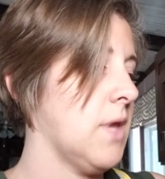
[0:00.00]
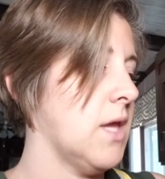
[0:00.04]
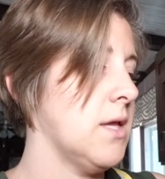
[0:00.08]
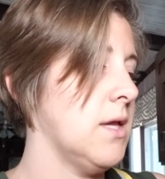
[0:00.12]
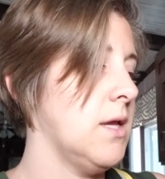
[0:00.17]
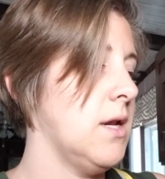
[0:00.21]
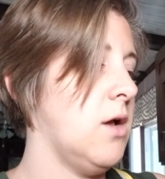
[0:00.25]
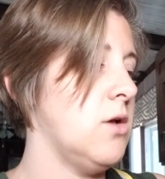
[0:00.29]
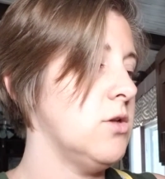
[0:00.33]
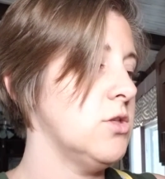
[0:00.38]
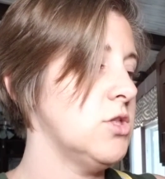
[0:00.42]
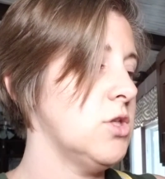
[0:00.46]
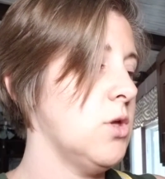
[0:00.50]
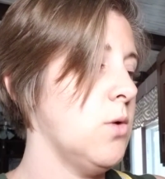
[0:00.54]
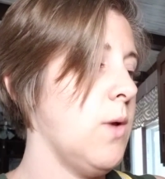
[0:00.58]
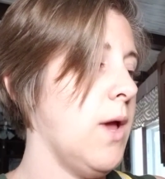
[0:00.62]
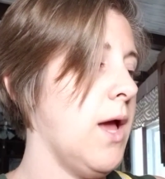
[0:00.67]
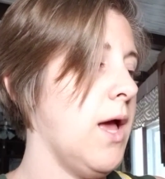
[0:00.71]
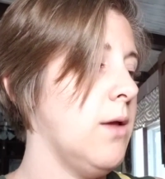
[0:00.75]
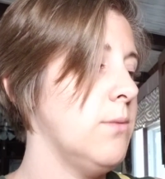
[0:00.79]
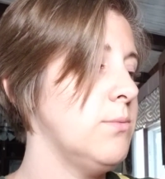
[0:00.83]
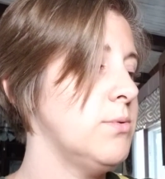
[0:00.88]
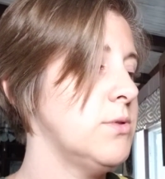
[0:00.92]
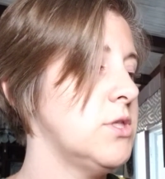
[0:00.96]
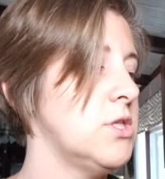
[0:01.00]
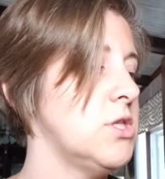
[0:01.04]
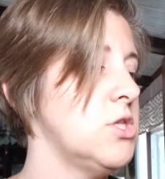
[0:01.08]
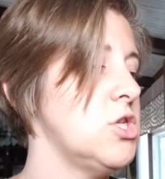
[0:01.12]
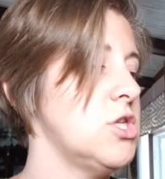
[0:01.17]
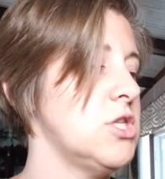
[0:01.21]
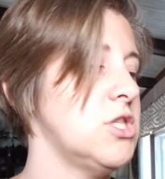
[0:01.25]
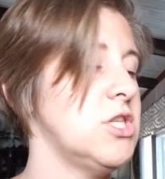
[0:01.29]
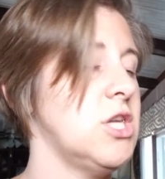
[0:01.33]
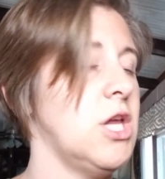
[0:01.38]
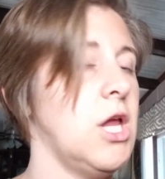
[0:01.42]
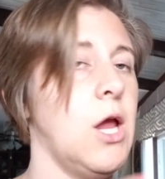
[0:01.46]
It also helps
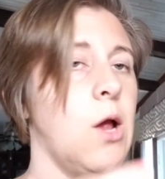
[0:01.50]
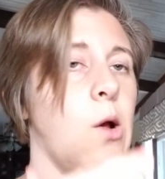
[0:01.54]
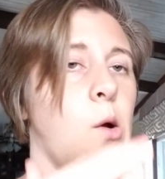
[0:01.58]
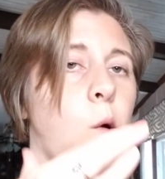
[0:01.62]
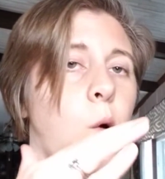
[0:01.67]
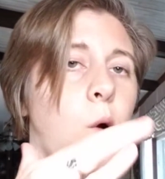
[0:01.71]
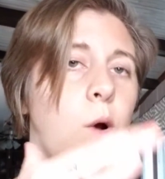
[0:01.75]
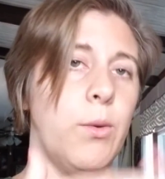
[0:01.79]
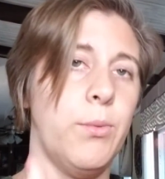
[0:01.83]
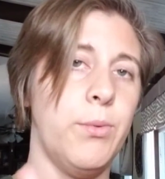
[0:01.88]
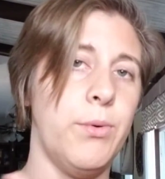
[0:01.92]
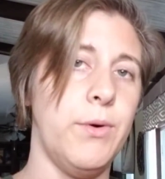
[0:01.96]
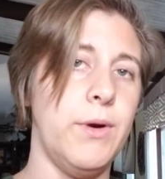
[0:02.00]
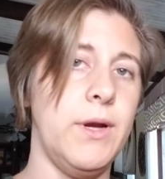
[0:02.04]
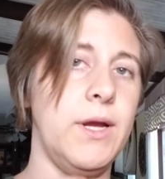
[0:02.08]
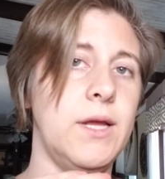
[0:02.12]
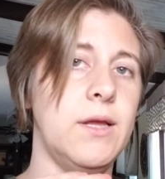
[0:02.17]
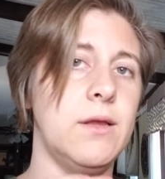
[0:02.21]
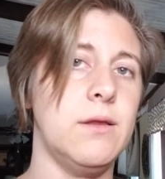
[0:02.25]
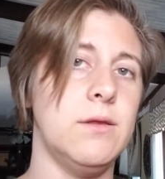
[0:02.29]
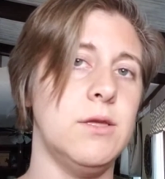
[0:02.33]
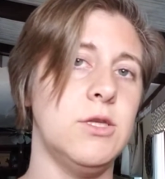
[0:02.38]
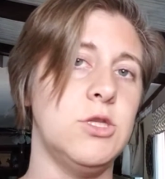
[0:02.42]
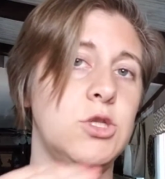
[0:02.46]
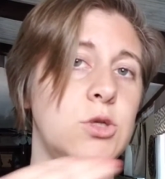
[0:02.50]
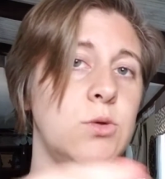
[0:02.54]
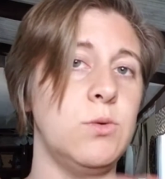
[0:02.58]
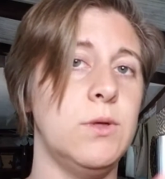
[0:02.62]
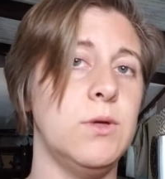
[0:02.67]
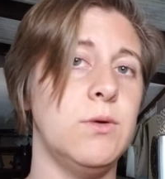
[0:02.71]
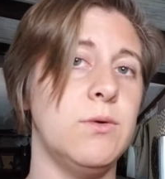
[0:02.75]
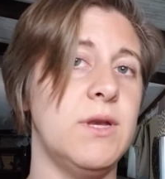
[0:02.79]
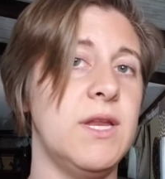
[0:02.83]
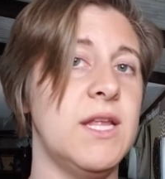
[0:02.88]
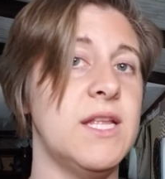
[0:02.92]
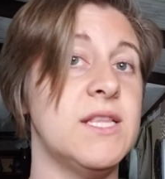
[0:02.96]
just to incorporate the two
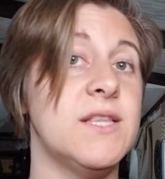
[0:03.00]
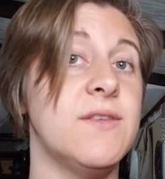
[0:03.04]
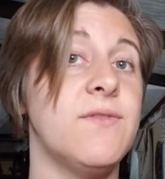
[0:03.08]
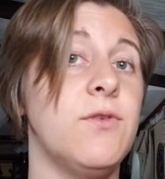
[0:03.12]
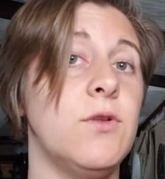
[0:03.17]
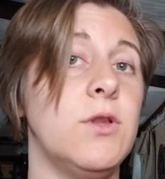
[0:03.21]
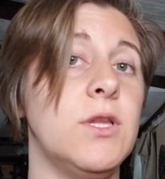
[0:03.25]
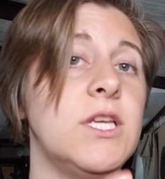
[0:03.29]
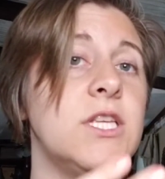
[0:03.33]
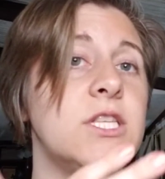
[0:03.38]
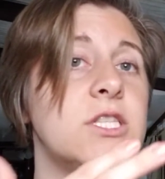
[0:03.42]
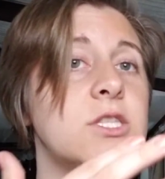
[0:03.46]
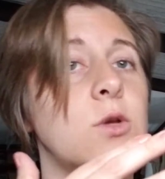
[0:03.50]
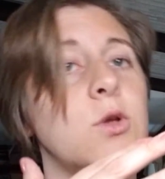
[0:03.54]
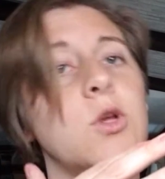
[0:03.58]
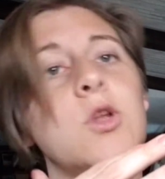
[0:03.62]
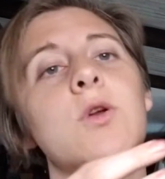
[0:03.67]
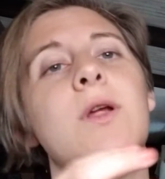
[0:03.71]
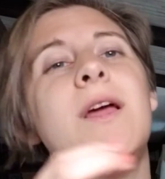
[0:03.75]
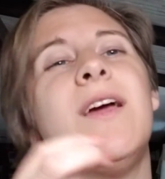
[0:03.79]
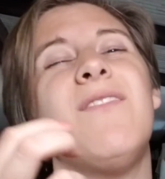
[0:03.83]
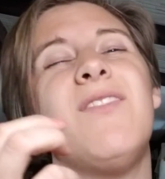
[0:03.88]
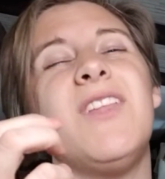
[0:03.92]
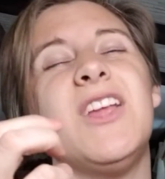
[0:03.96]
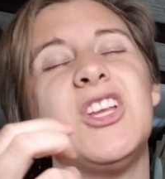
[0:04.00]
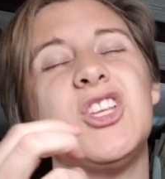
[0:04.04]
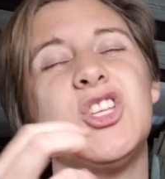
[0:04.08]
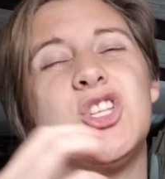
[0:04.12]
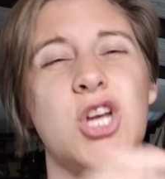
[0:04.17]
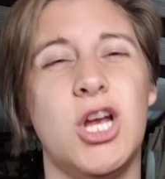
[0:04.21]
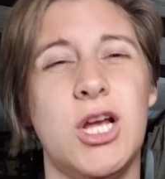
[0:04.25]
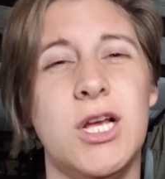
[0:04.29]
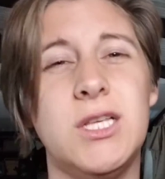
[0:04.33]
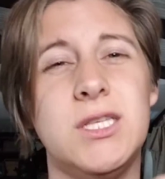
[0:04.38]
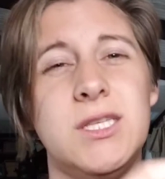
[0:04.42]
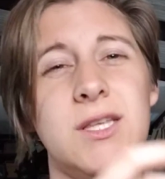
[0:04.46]
ingredients fully, so you don't have like
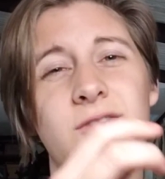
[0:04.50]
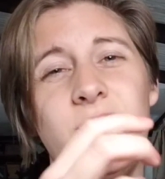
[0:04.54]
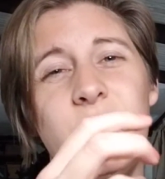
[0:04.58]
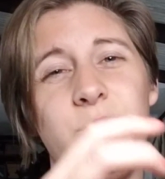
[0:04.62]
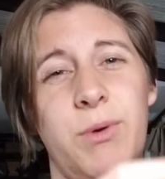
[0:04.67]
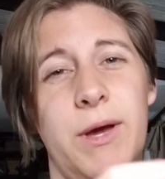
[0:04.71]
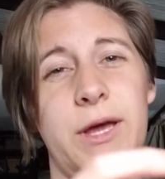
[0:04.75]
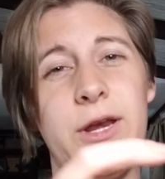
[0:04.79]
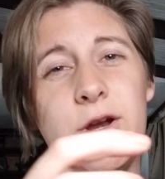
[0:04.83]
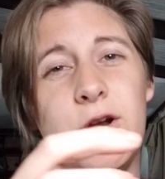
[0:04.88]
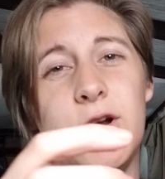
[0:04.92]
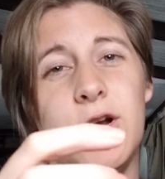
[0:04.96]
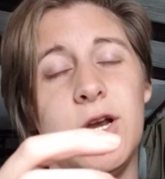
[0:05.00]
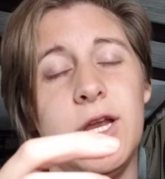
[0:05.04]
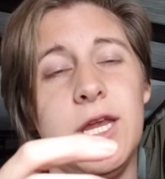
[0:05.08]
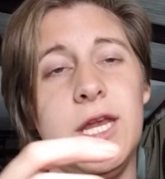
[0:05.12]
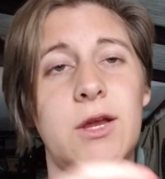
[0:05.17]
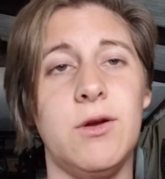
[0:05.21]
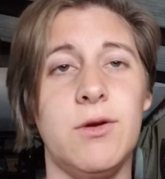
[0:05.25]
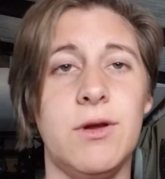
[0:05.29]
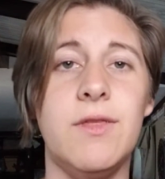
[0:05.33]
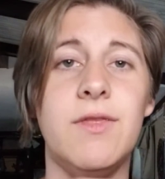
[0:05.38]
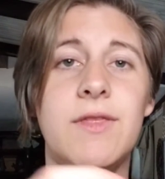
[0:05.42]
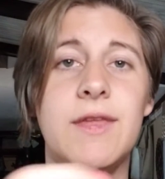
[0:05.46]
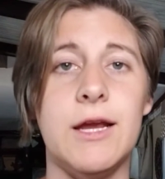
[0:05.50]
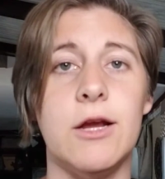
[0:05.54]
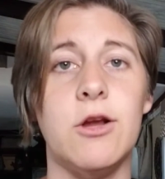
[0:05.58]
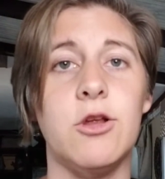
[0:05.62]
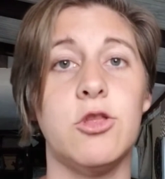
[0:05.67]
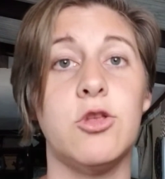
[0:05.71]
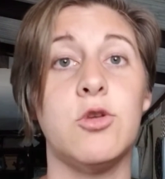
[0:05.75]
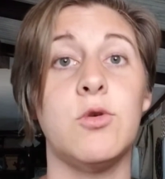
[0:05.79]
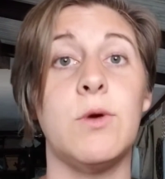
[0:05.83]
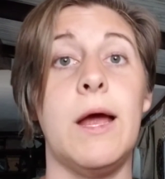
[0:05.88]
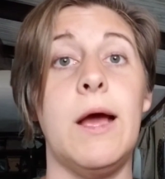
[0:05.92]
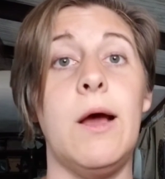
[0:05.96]
chunks of butter here and there
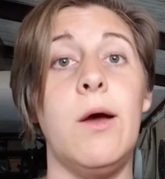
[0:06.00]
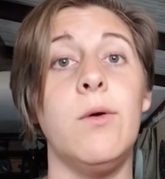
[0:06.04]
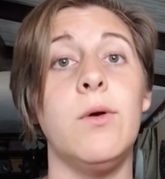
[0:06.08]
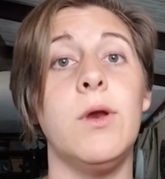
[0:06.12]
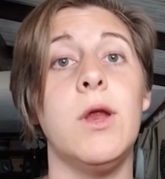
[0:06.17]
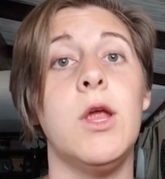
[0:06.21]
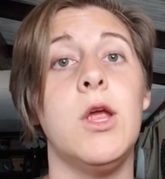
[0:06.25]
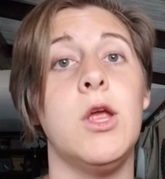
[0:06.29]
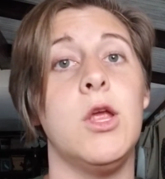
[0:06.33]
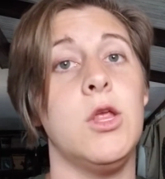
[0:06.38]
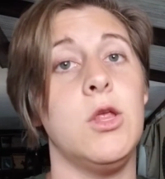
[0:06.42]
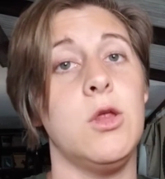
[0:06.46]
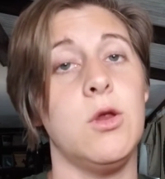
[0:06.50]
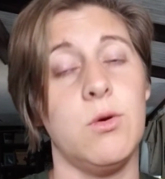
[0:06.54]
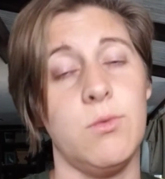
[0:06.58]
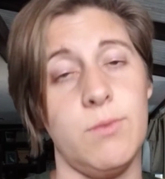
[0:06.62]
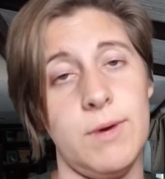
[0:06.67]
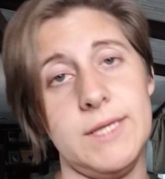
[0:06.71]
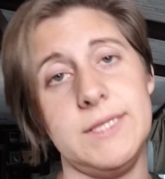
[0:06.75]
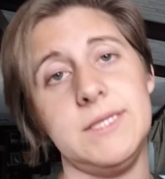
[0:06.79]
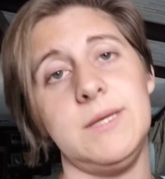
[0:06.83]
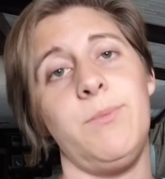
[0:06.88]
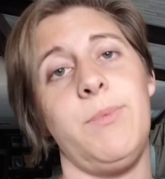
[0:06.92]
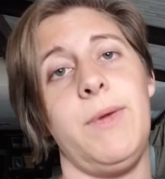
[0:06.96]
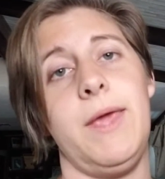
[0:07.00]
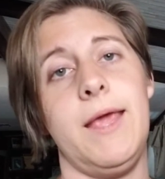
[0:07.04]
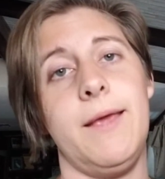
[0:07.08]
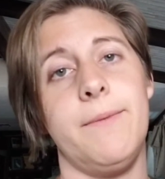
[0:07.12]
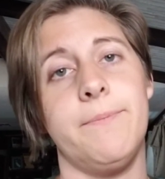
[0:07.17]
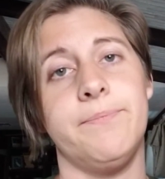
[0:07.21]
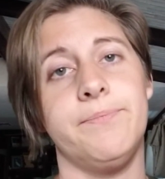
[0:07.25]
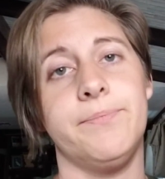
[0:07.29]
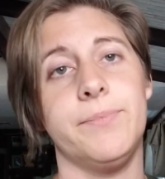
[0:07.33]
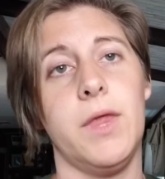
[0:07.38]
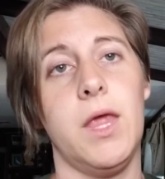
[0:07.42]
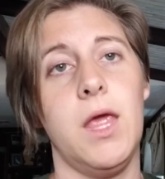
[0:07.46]
throughout your recipe.
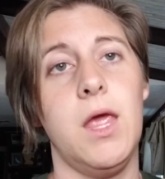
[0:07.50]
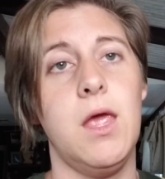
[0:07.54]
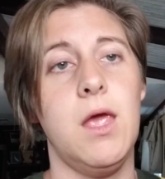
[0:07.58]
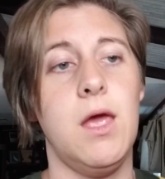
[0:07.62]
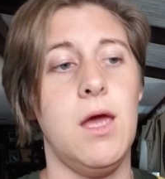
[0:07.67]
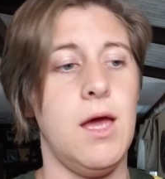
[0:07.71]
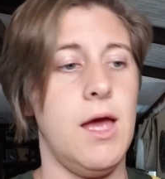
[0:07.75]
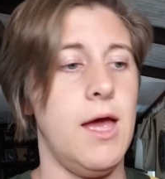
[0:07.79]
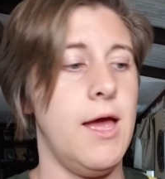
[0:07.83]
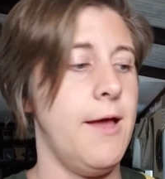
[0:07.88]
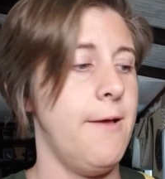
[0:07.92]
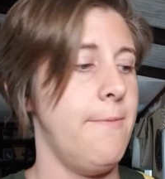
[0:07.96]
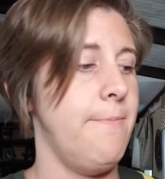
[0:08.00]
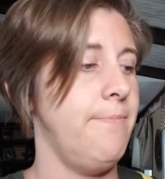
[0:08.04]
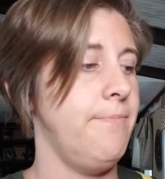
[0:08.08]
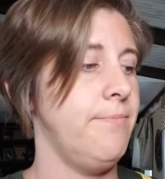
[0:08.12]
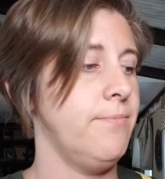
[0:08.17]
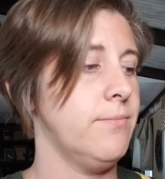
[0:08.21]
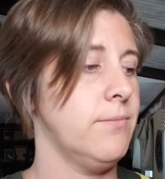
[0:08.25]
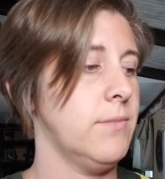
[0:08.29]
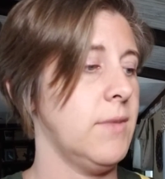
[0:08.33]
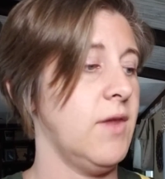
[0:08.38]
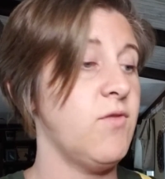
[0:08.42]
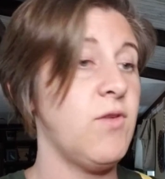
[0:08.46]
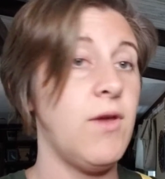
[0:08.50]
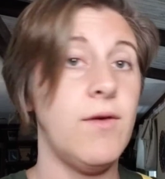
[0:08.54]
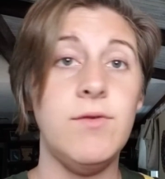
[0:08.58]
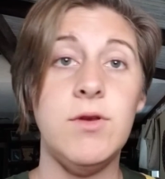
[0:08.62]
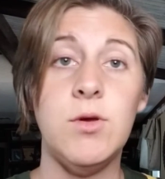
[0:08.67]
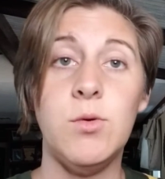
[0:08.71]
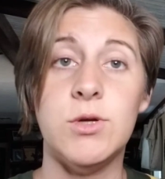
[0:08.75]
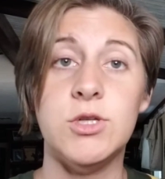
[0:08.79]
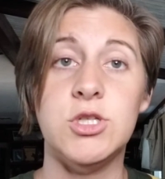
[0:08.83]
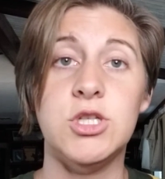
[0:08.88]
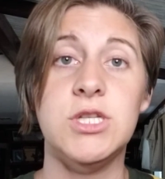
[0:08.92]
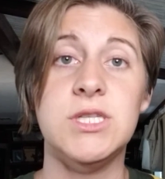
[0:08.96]
If you have
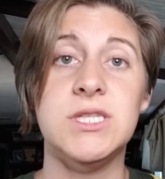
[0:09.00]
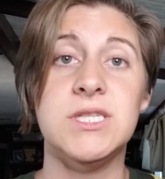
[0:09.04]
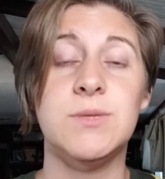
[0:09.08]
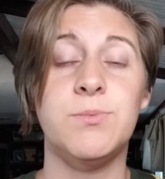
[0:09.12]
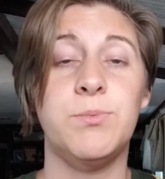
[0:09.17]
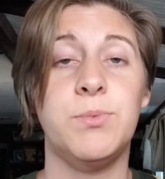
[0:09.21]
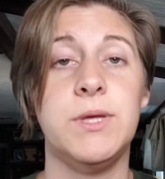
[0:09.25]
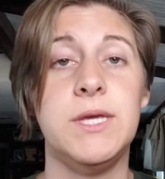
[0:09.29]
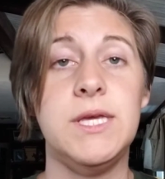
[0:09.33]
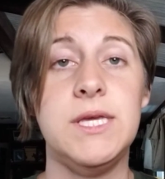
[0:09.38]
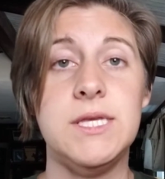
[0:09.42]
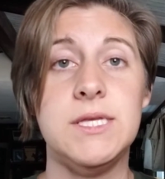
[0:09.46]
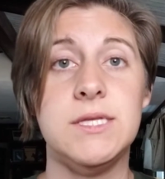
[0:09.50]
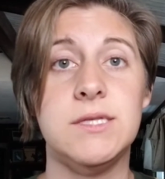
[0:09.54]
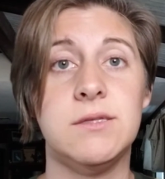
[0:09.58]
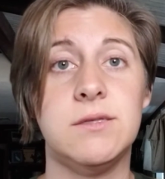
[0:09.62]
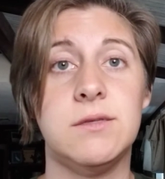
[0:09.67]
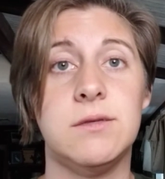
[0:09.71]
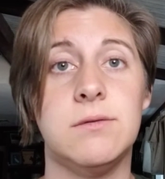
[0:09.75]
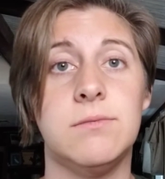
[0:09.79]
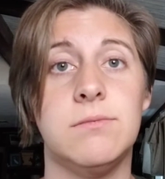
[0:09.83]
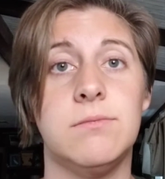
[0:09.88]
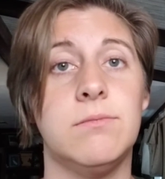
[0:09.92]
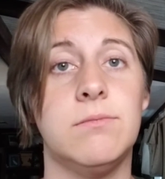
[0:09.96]
any questions, please